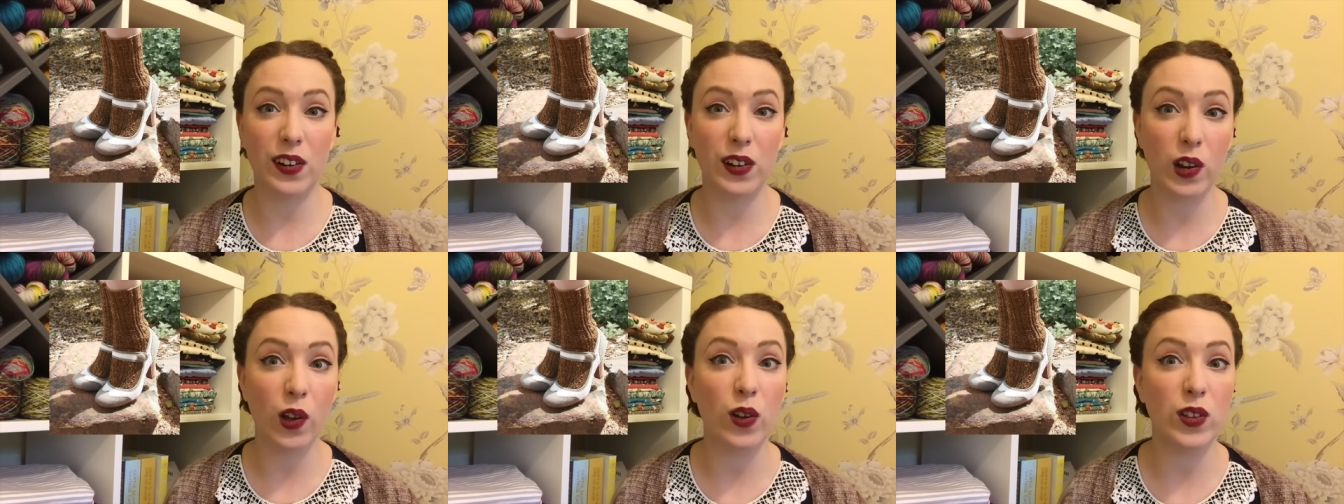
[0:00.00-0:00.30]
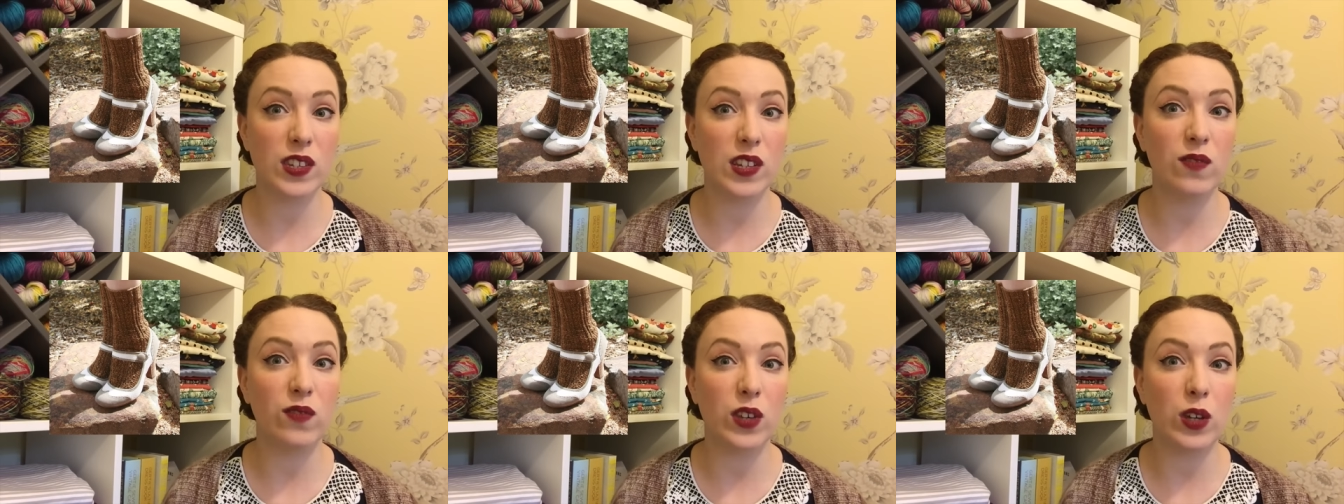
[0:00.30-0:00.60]
a
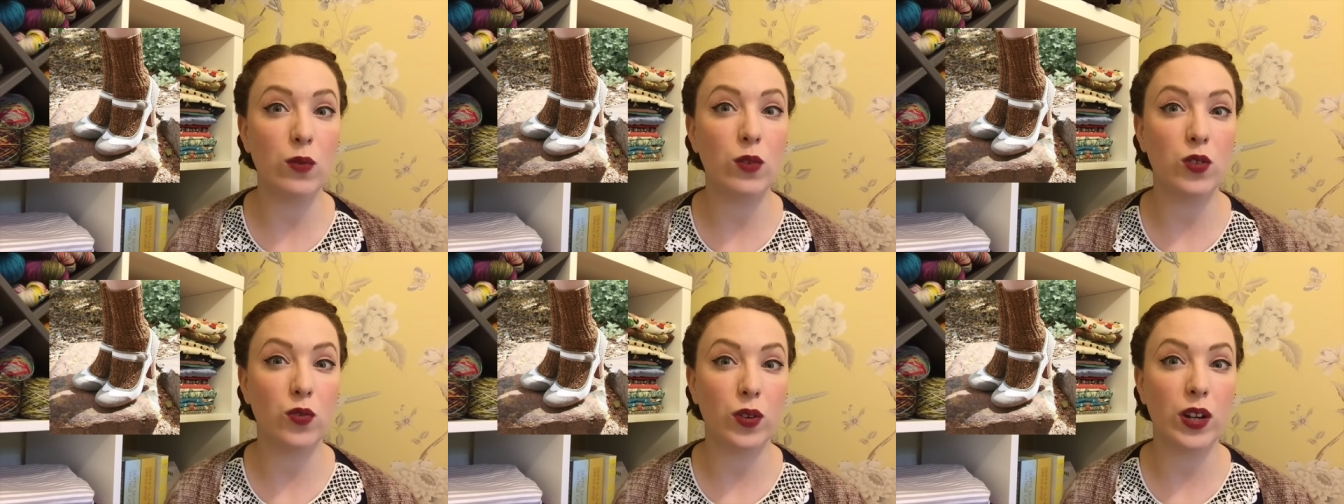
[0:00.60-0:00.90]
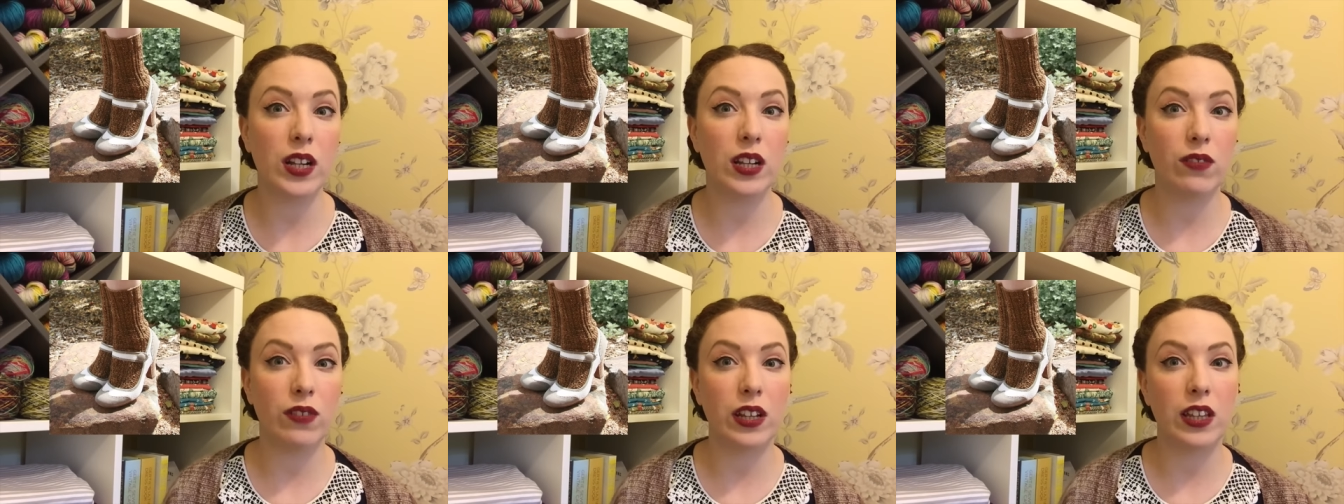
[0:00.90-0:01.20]
lot of you would
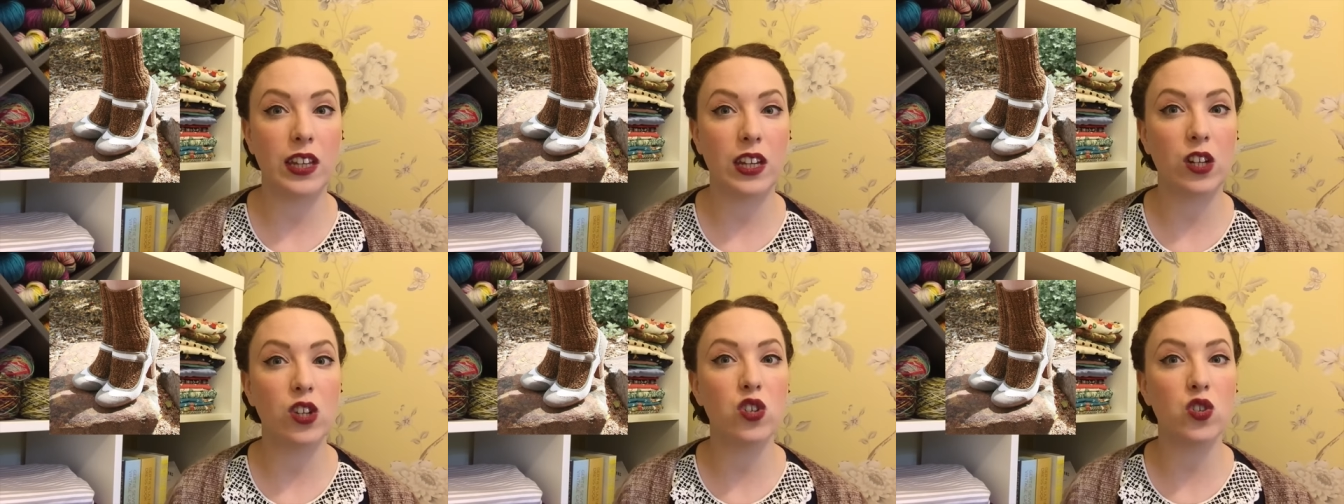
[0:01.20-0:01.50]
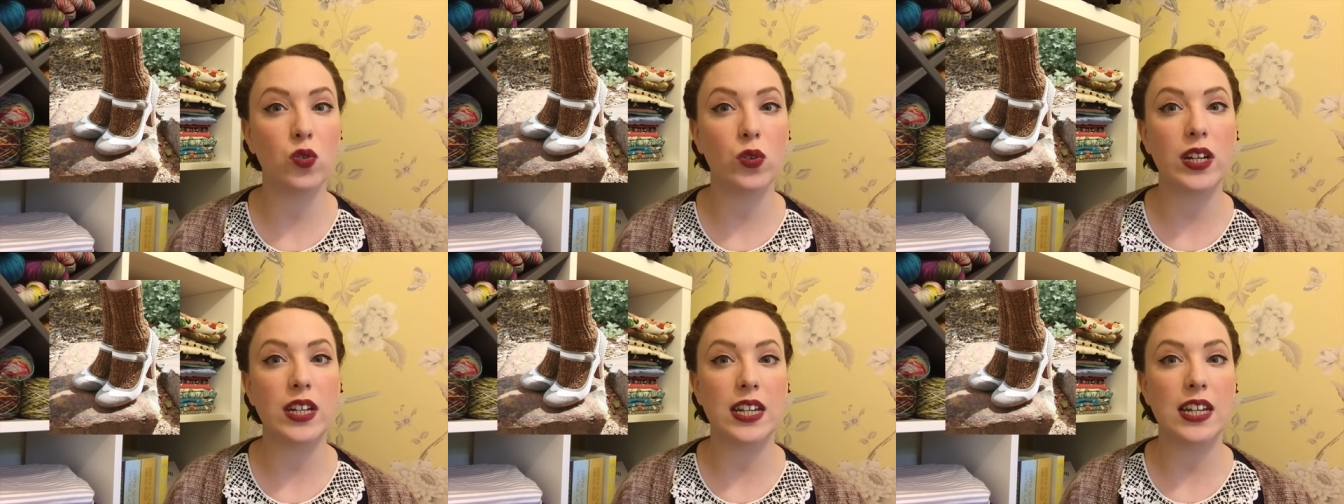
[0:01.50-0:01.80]
really, really
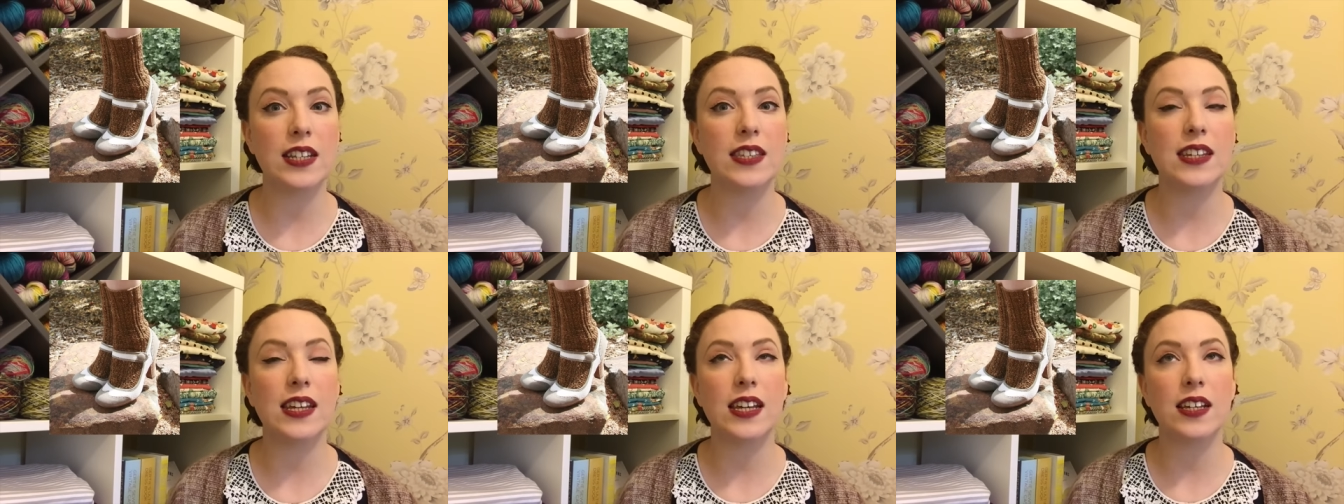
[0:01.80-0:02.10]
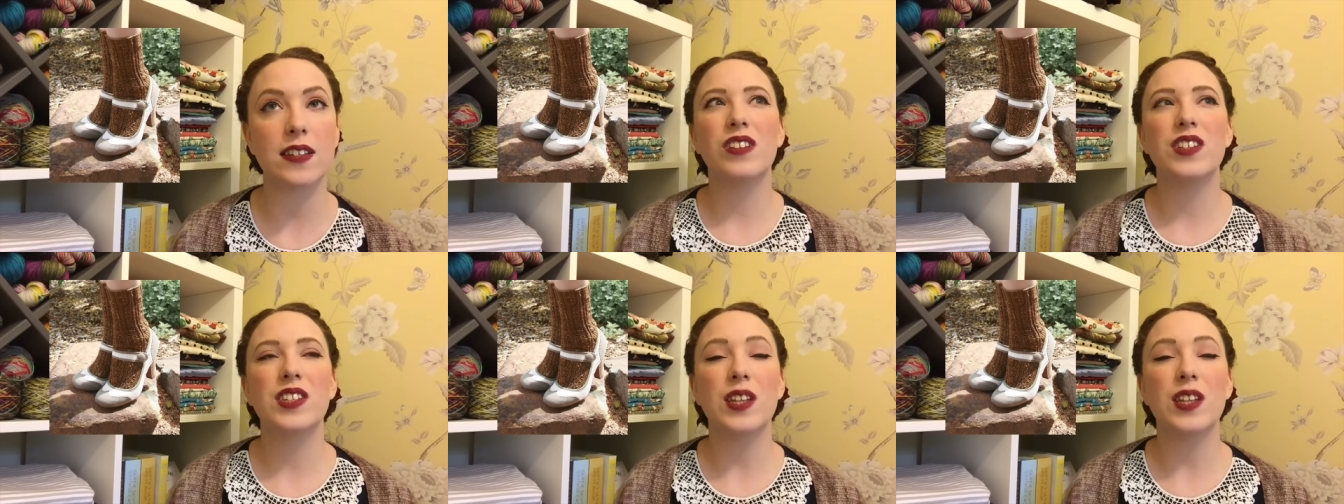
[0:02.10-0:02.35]
enjoy knitting.